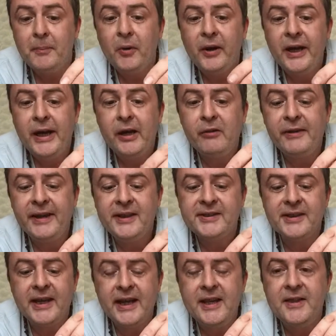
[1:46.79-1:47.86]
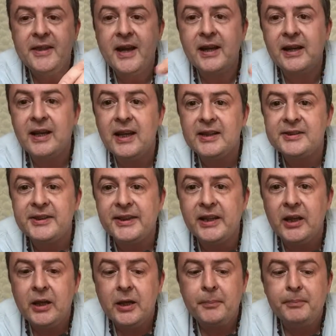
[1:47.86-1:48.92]
But here he is in that
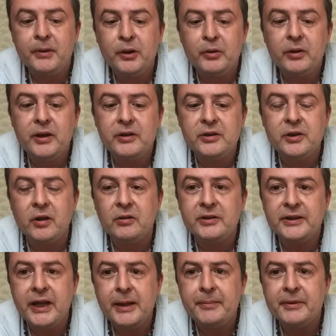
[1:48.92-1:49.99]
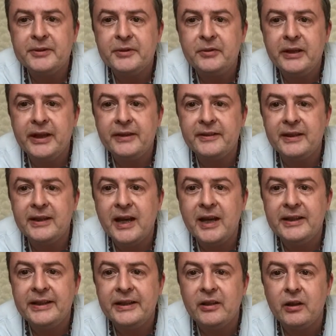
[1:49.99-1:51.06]
classic blue and gold cape. I do like the
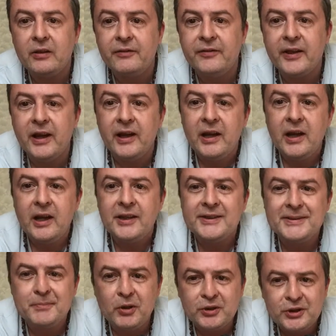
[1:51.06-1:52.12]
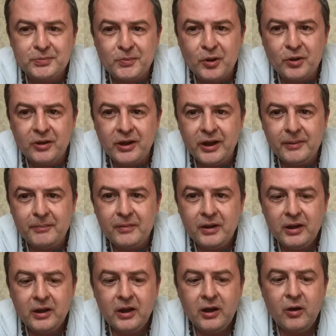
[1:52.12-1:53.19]
lining of that. It's much more um,
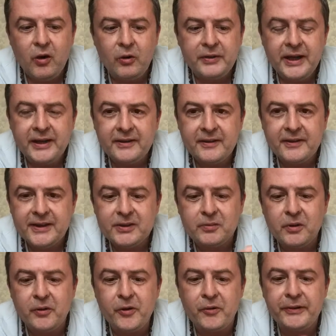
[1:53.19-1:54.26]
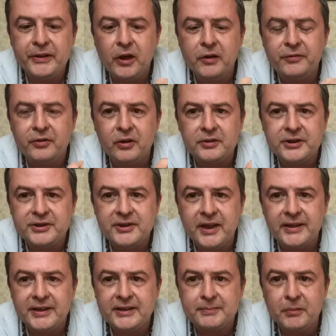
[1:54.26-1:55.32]
or neck than this one, although the overall
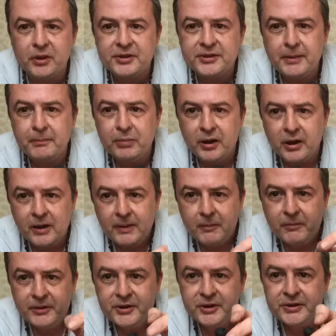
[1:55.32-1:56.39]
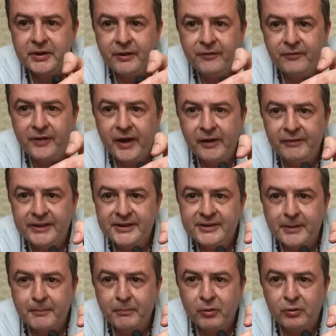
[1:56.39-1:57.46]
design is much simpler with just a very
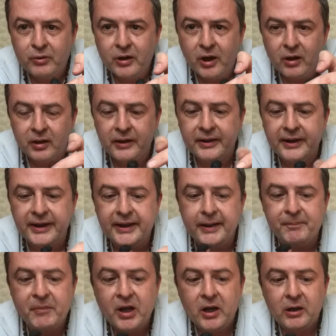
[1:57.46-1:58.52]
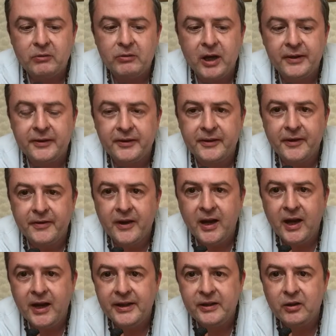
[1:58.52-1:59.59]
simple collar here rather than the
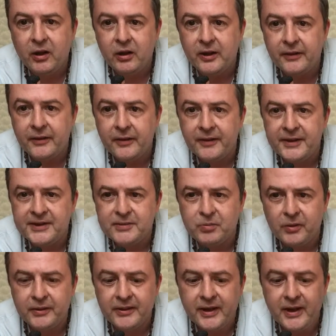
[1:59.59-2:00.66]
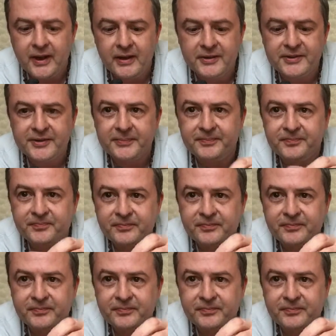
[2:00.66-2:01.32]
high collar that this one has.